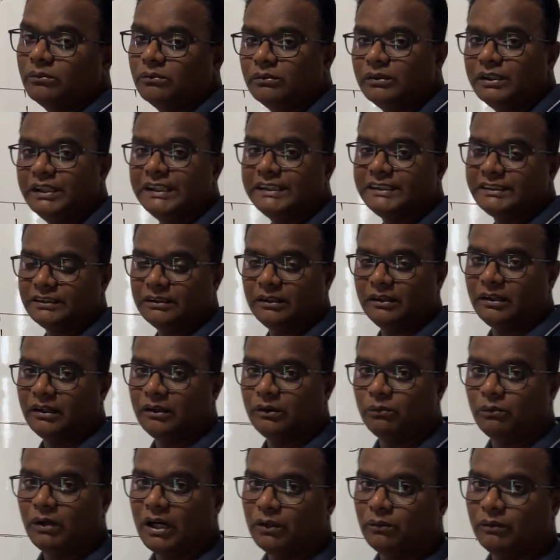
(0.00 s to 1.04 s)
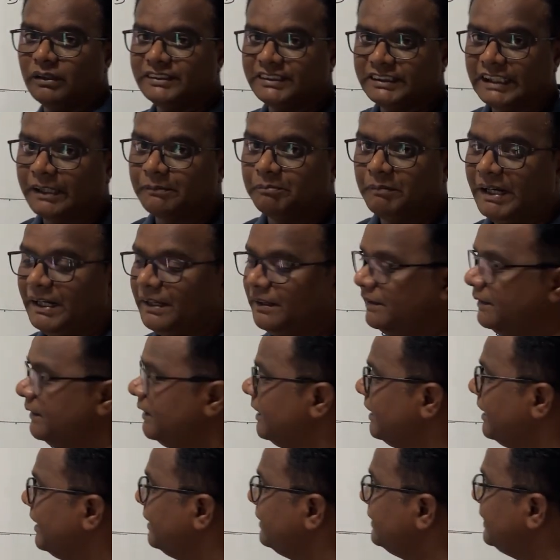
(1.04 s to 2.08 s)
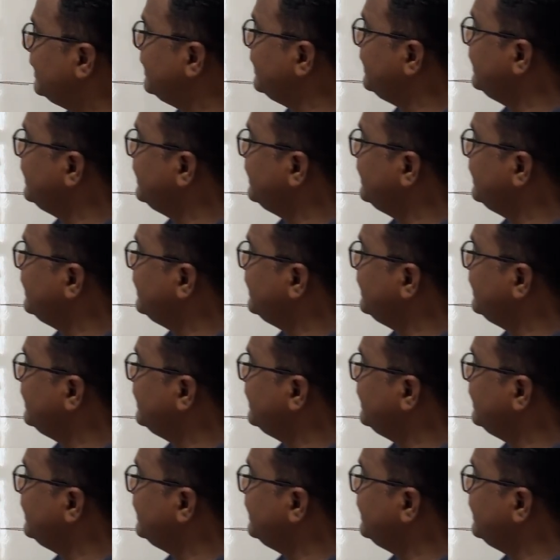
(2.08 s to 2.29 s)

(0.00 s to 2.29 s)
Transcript: each one segment. Then